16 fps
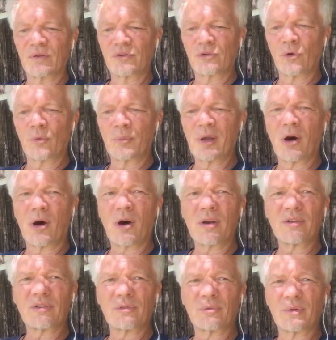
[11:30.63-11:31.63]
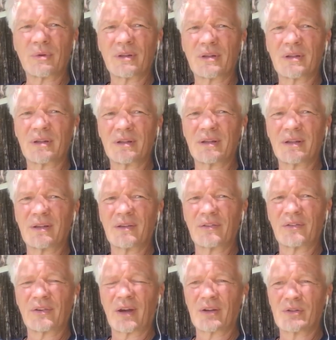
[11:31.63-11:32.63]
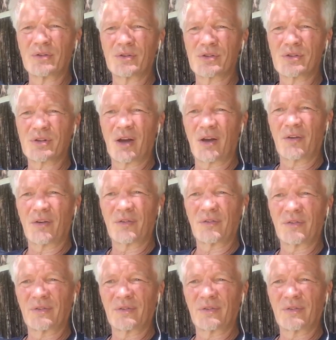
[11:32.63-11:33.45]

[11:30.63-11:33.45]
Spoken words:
So be honest with it inside yourself.